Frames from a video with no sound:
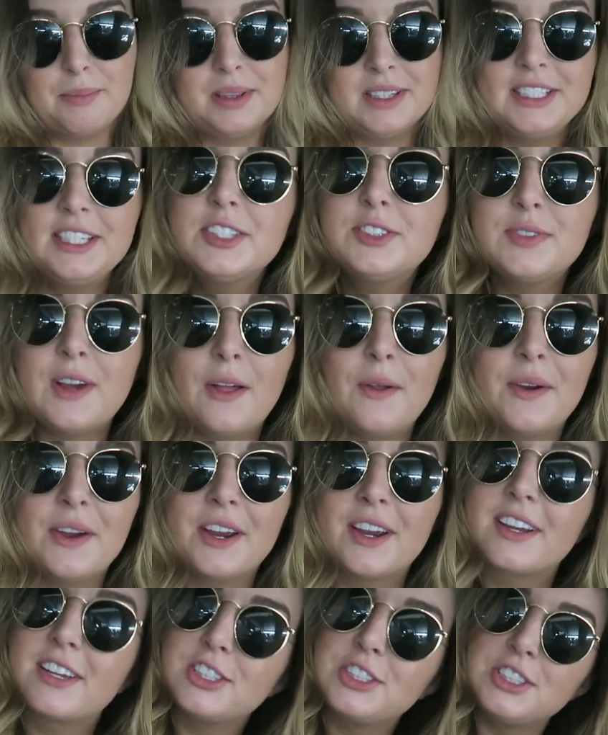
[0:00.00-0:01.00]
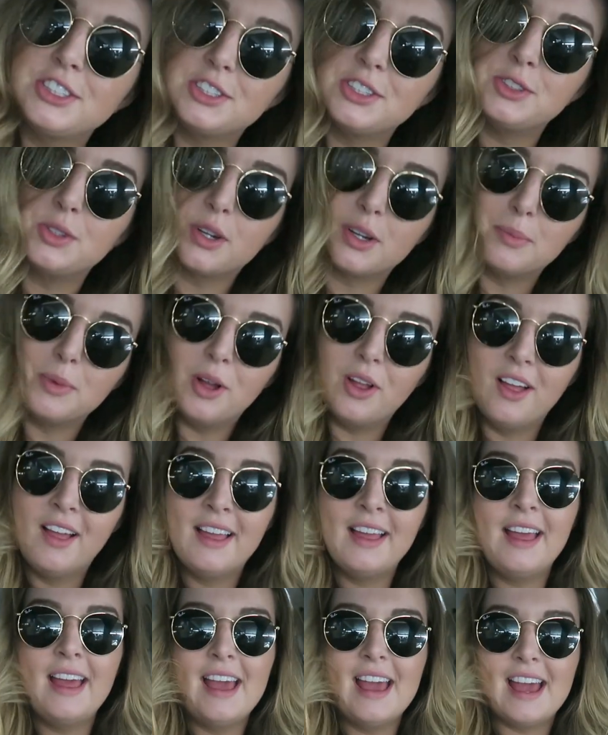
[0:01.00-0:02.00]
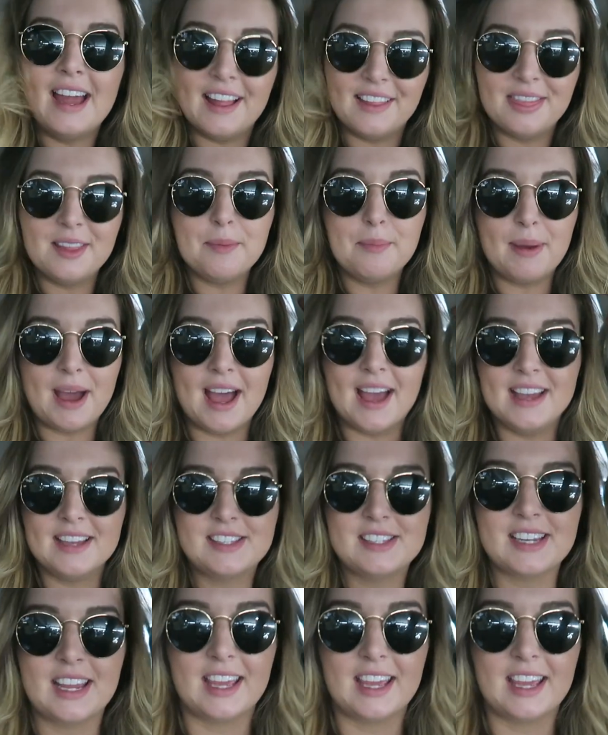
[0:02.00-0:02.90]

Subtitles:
Please follow her because she's adorable and the best.